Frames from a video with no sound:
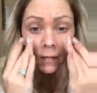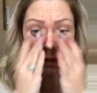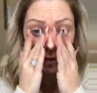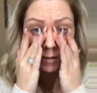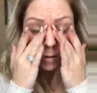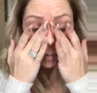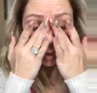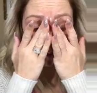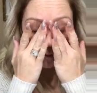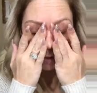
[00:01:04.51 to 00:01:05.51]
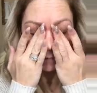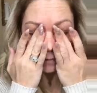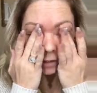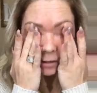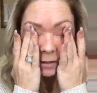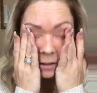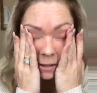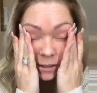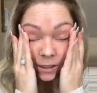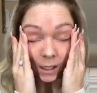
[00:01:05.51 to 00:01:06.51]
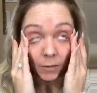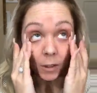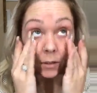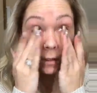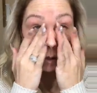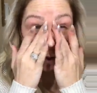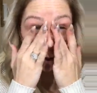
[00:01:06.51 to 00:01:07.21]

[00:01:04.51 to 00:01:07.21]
It's super awesome for seriously everything.